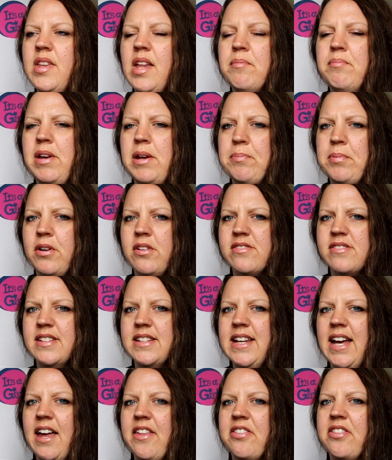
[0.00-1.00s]
Me
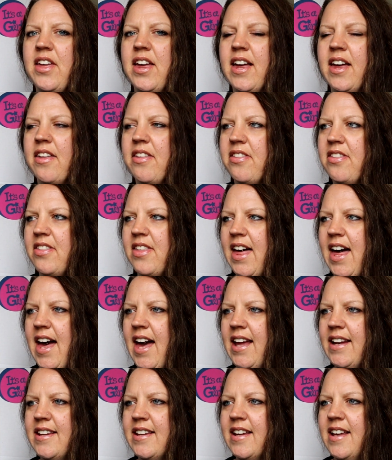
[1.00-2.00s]
personally, I think
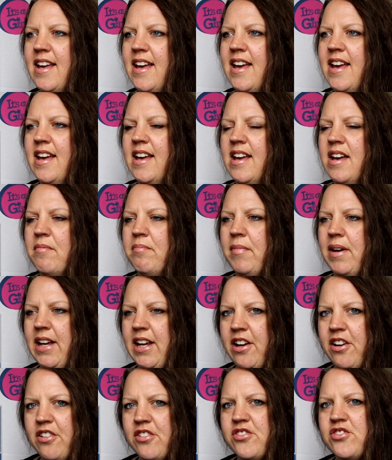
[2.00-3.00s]
that my
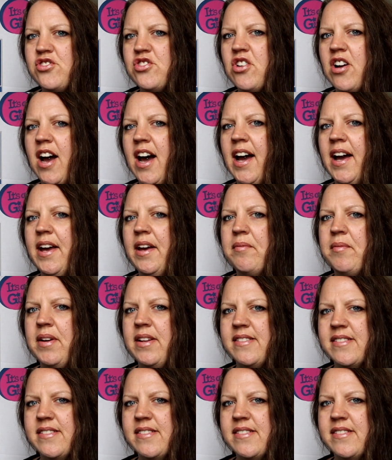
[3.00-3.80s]
hair's dry, my